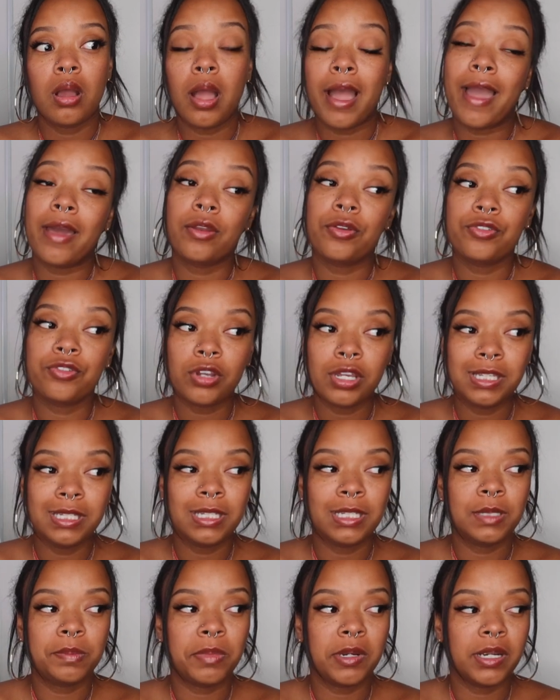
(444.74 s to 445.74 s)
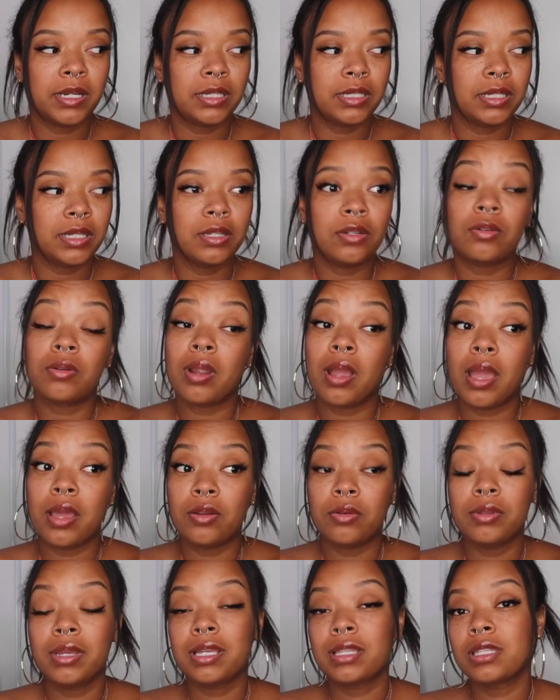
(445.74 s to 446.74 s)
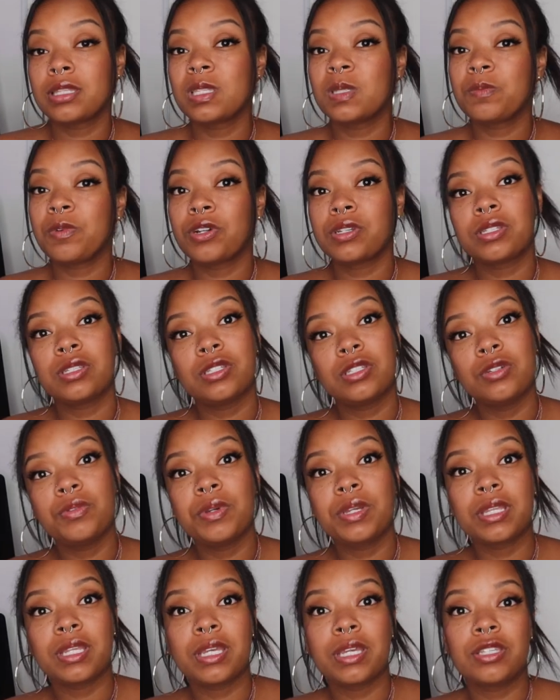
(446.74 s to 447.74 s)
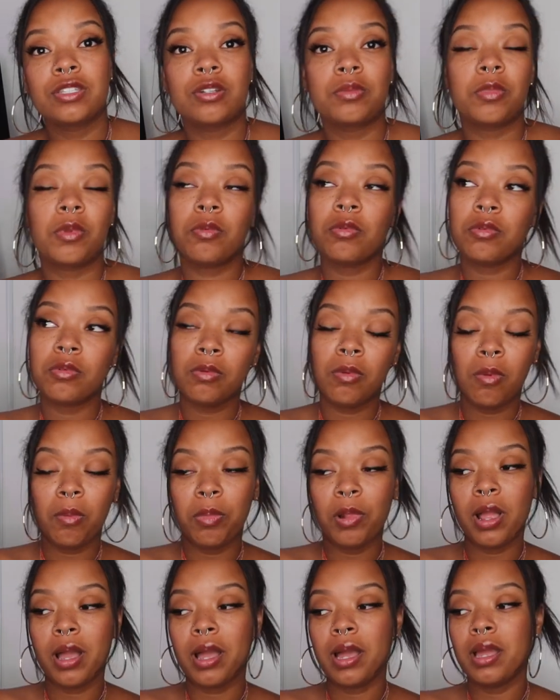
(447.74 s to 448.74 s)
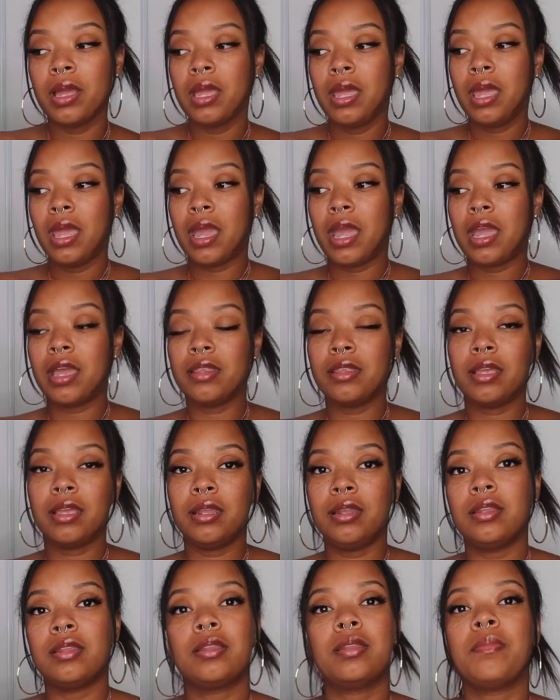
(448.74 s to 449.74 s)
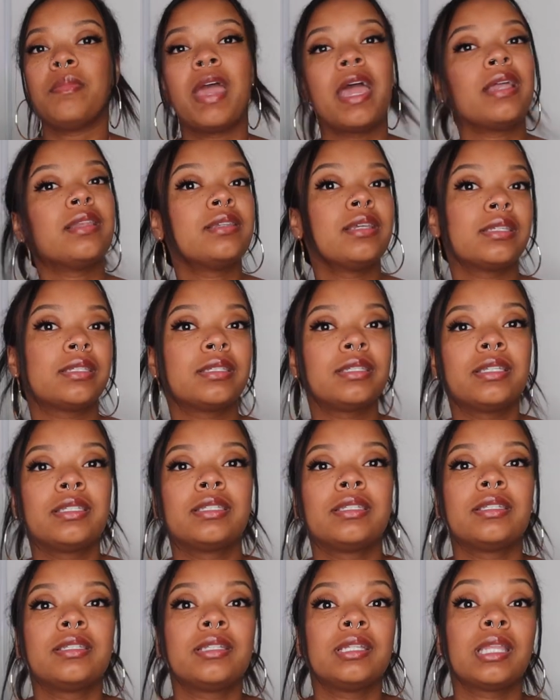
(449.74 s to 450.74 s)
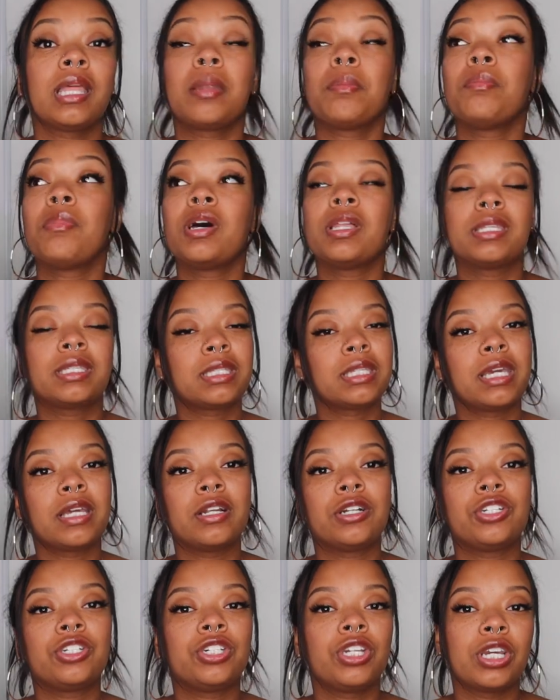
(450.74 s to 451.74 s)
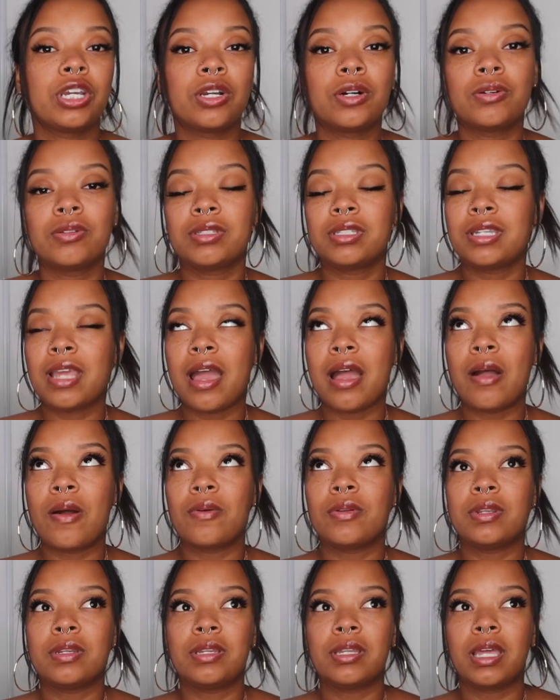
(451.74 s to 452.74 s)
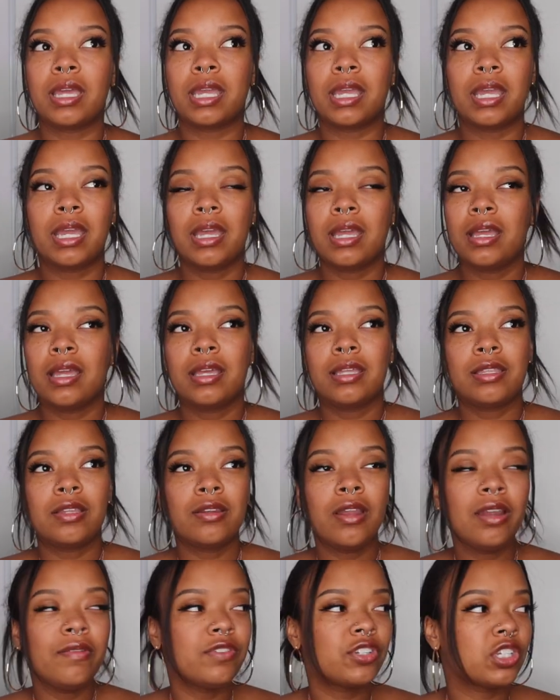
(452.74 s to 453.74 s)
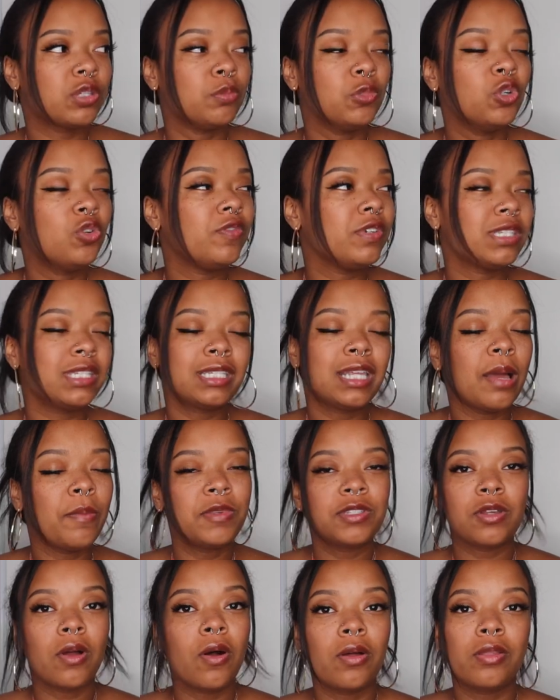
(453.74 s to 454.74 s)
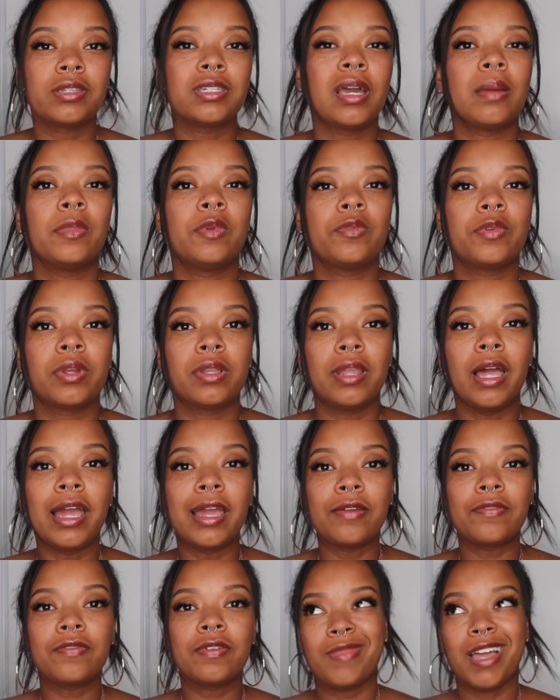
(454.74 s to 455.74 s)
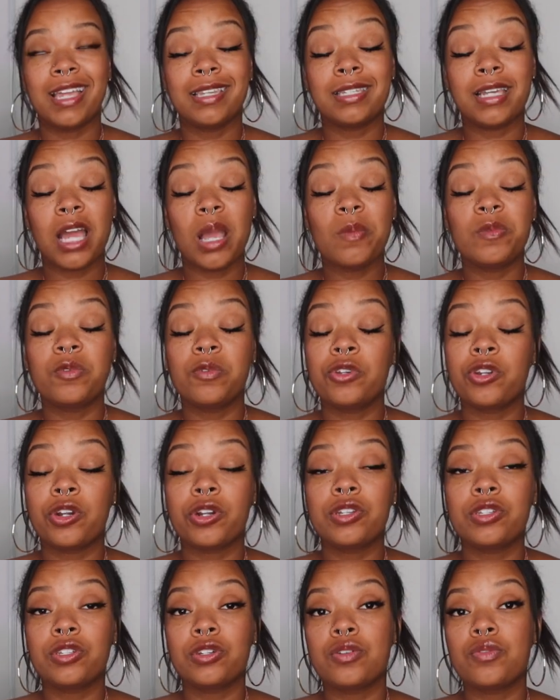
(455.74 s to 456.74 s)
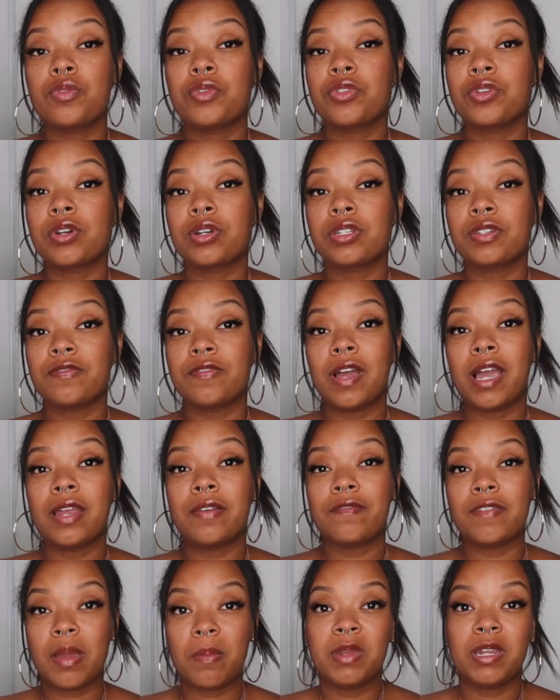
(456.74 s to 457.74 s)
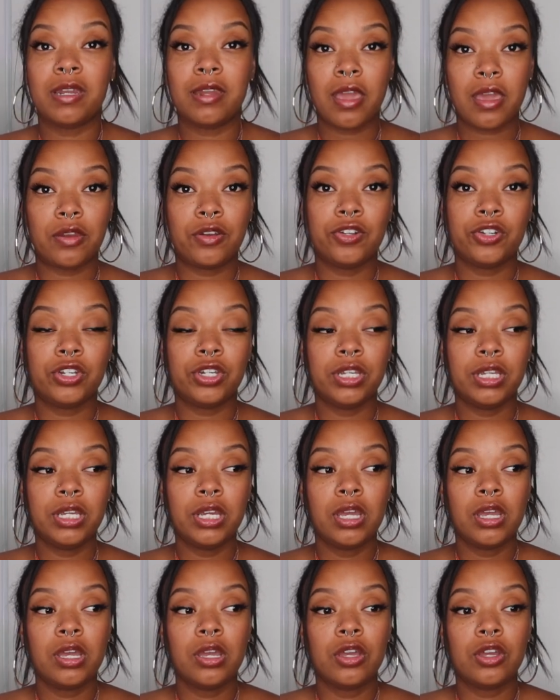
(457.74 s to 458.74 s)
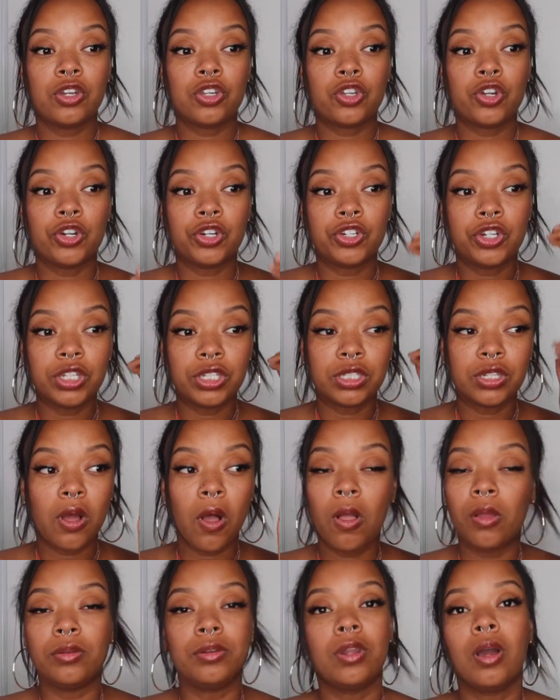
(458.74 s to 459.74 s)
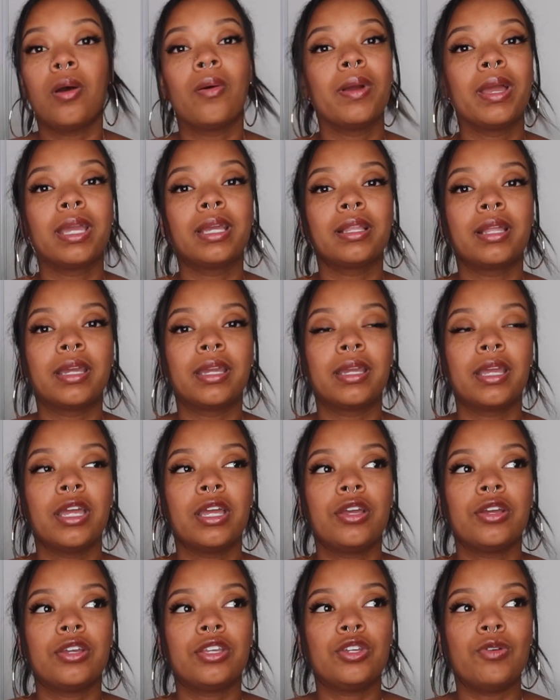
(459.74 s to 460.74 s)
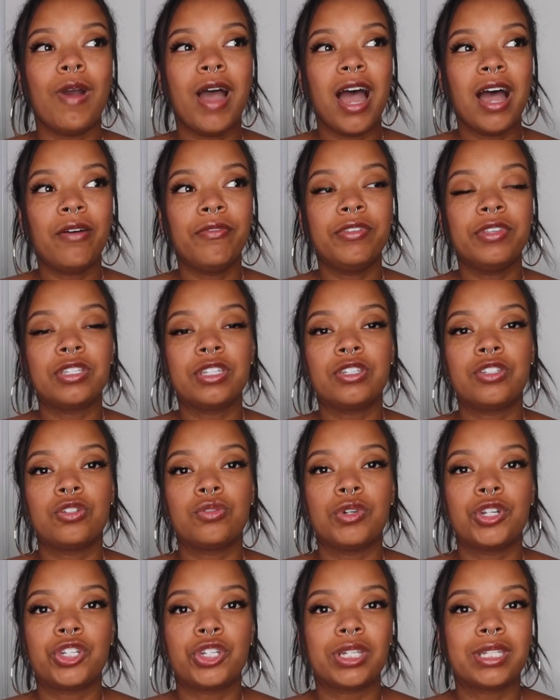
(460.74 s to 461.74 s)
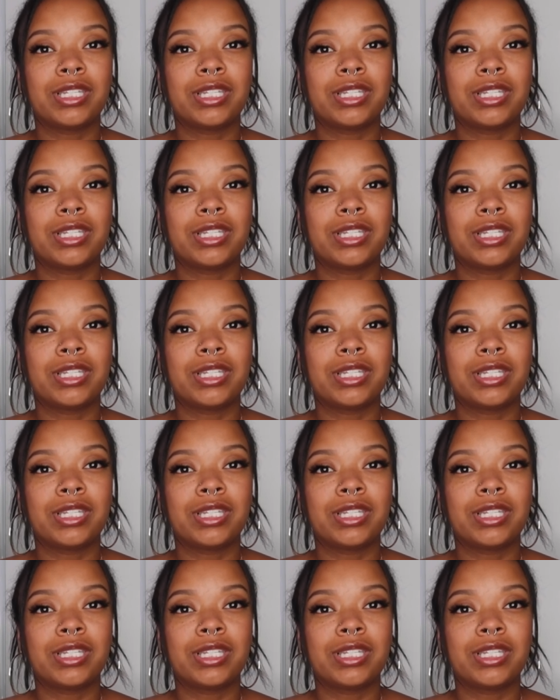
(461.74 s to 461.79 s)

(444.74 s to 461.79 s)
I don't trust this person, or I don't like that this person's doing this, or blah, blah, blah, blah, blah. And then the man doesn't listen, and then months later shit goes down, and like, not even just movies, this happens all the time in real life. At times when you're in tune with your divine feminine energy, you're just all-knowing. Like, you have this intuition.